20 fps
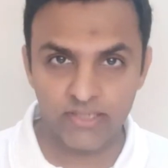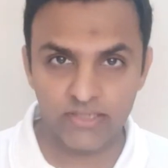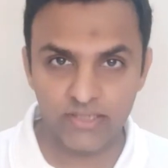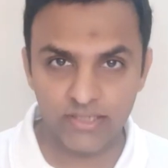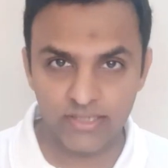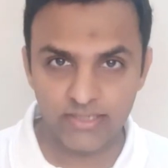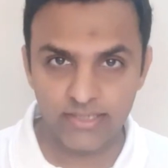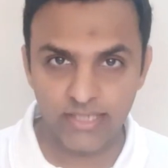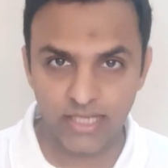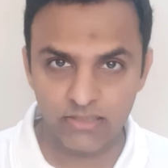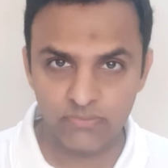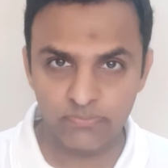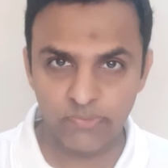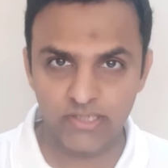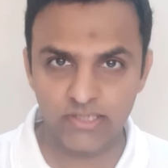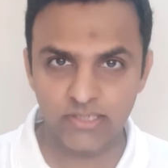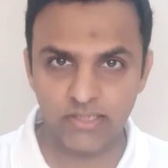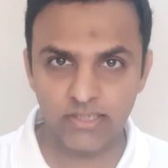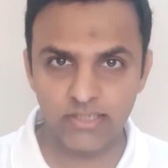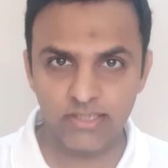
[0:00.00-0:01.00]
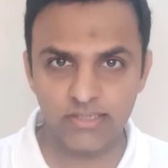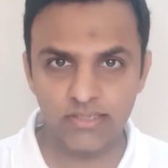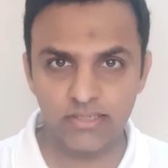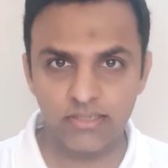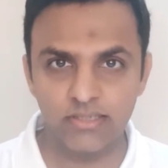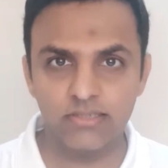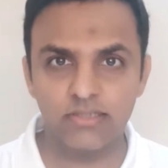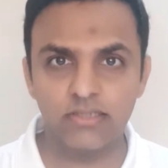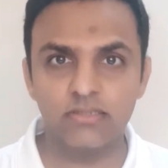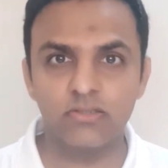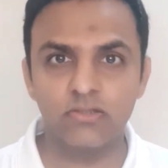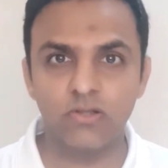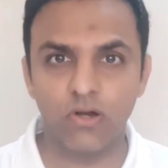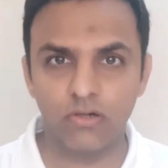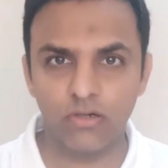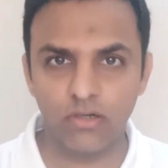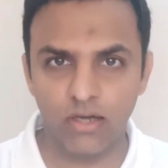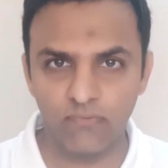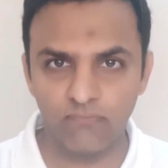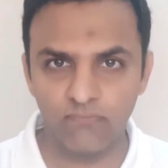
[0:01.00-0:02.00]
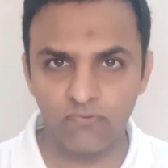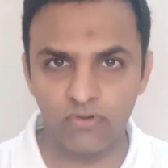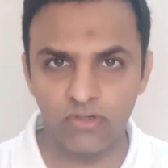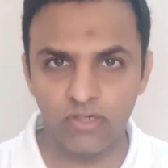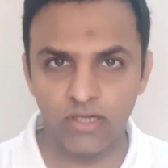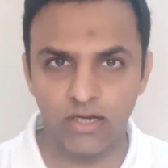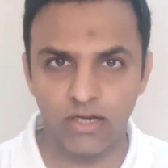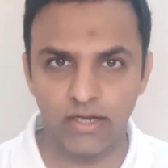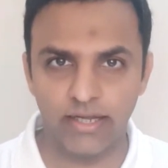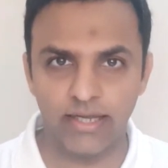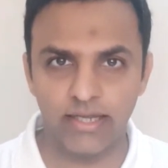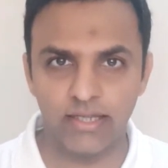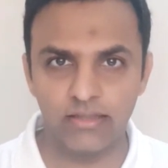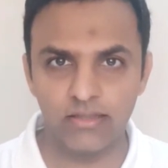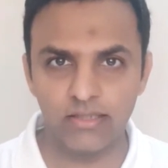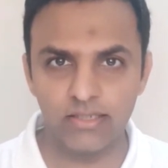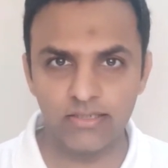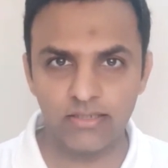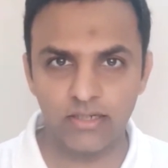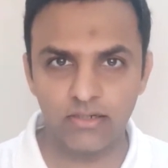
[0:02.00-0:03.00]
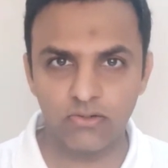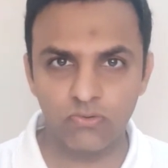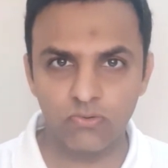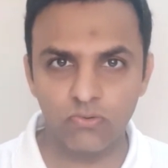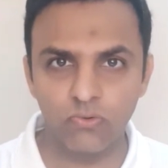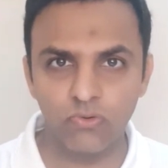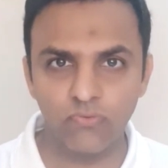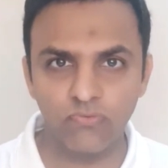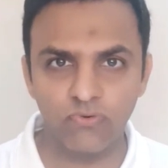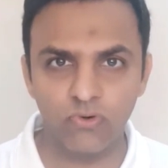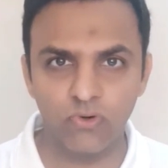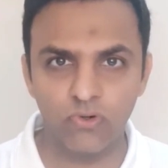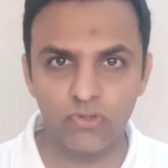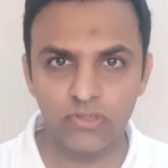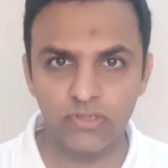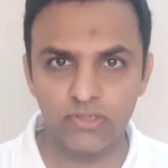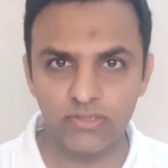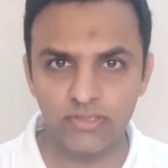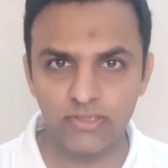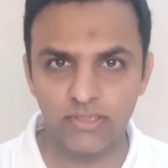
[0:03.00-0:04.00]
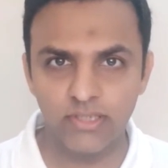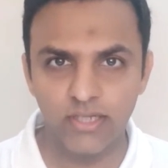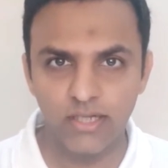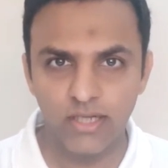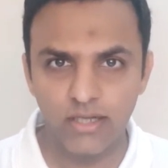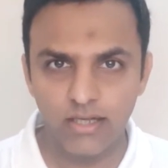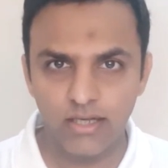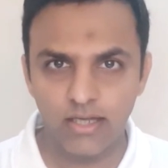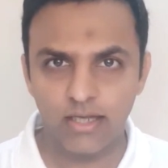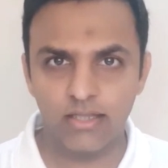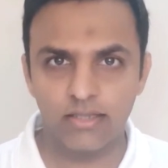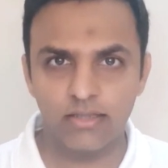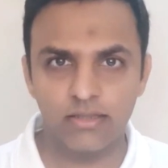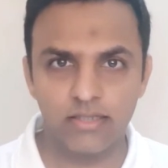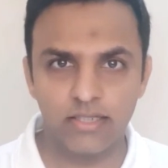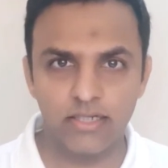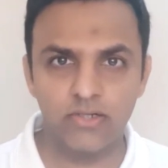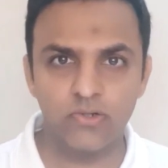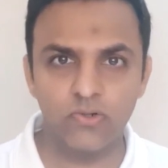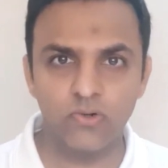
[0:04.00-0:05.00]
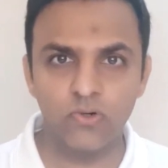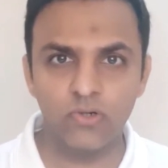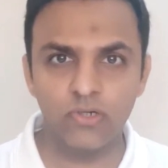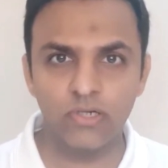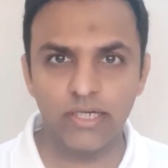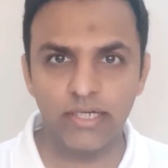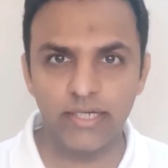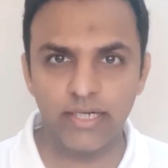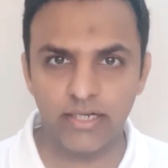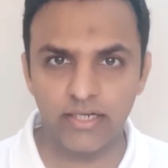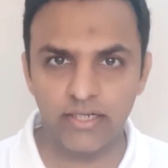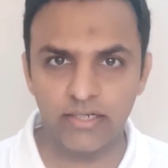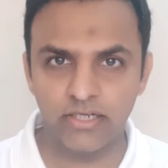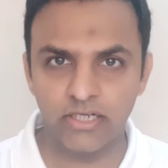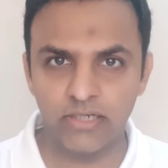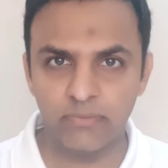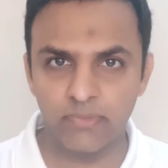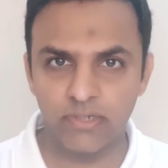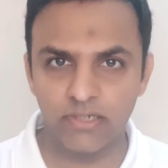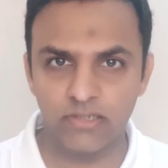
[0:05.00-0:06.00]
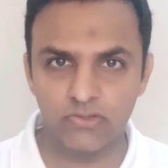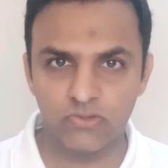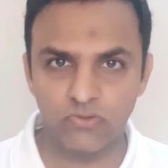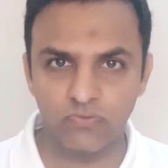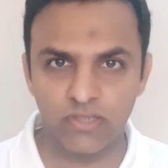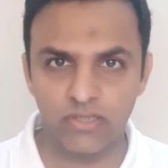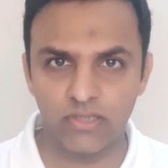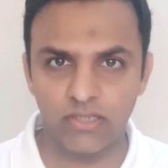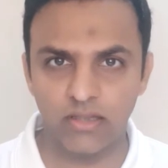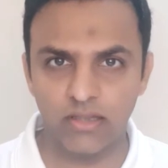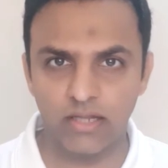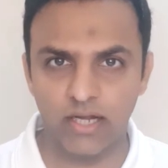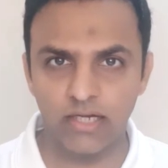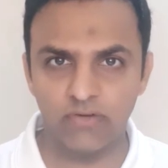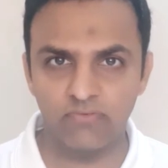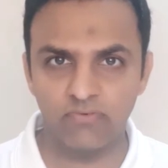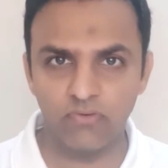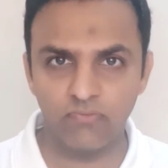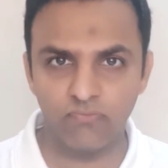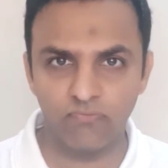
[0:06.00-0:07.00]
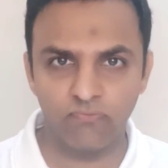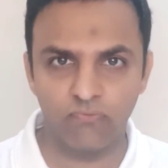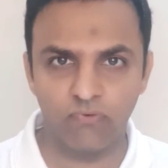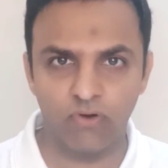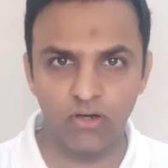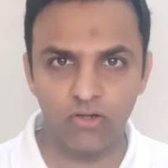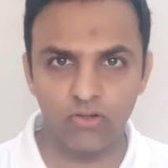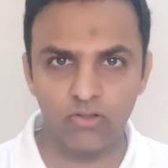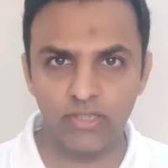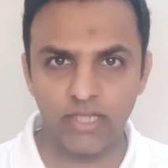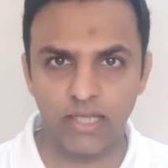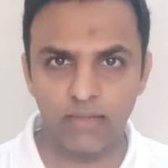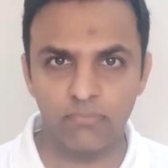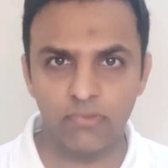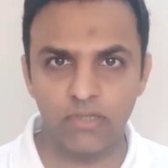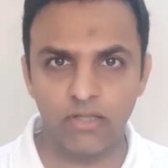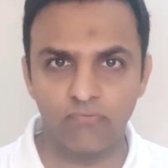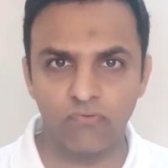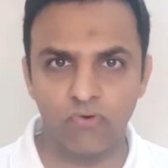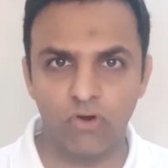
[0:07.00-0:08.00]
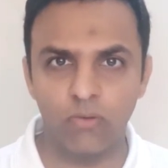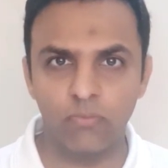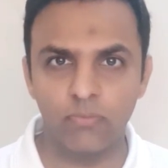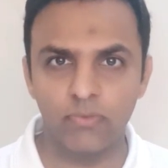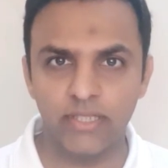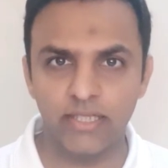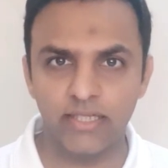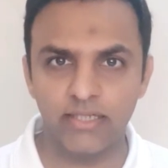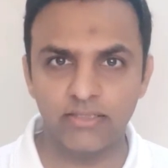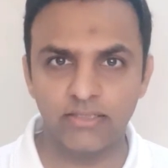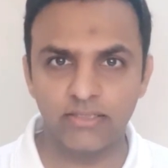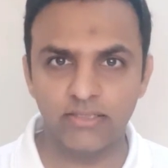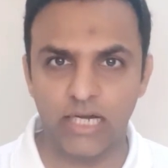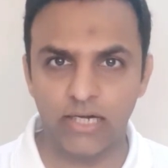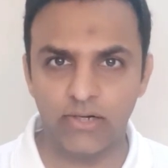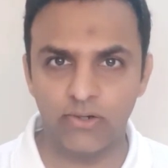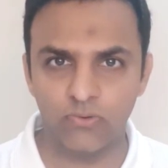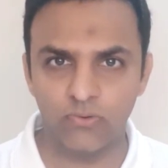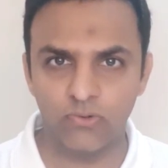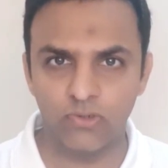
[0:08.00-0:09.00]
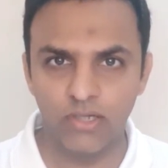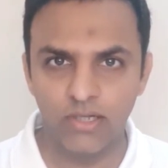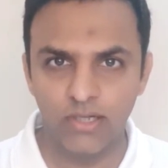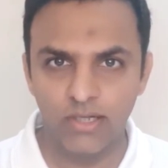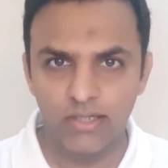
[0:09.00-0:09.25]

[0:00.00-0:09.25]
opacities as muskies. These are not harmful. Again, these are good floaters and they don't need any treatment. So when the light will fall on them, they form their shadow.